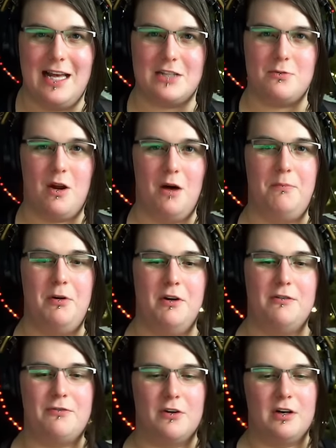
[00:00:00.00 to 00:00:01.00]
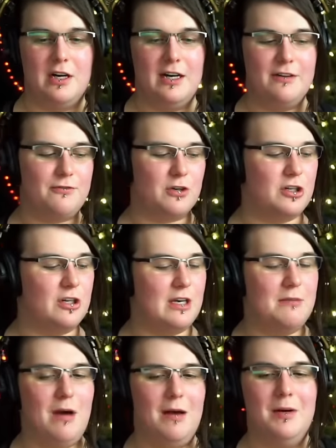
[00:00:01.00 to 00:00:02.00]
That's what I'll put for uh, for
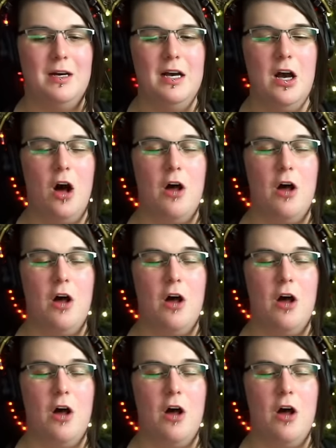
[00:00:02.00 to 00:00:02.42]
Cooking Mama.